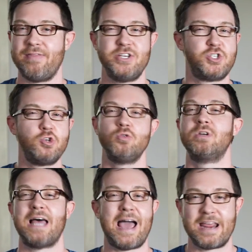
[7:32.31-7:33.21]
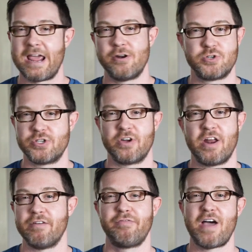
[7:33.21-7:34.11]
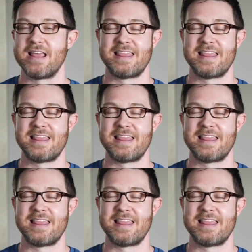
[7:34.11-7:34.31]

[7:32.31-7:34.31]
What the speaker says: these two gladiators that are going to fight,